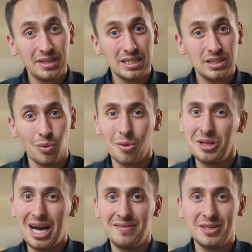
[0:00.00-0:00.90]
that, we will
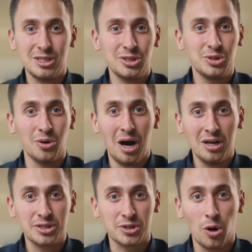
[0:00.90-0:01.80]
have a chance to
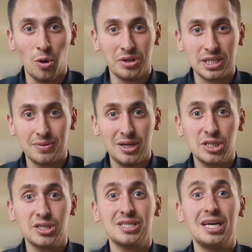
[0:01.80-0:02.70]
answer all these
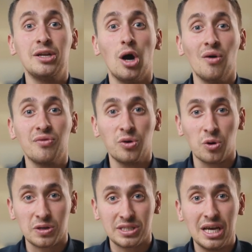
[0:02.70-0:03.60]
questions, and of
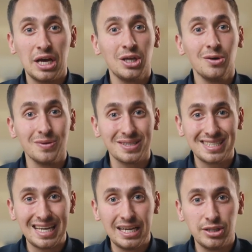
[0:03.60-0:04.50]
course, you will
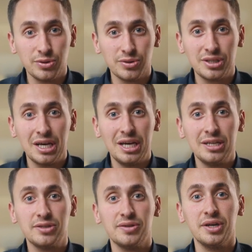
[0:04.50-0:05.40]
stay tuned
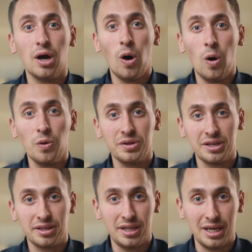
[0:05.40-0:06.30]
into all
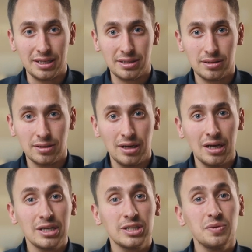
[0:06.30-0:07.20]
these things.
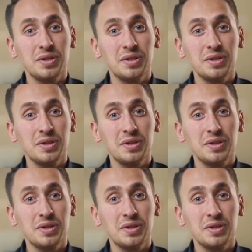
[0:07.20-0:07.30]
So